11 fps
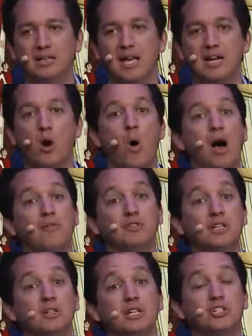they go off
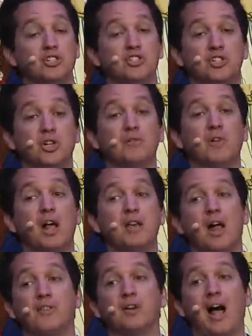literally to serve
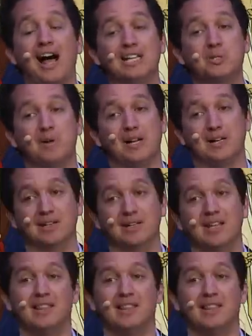another husband.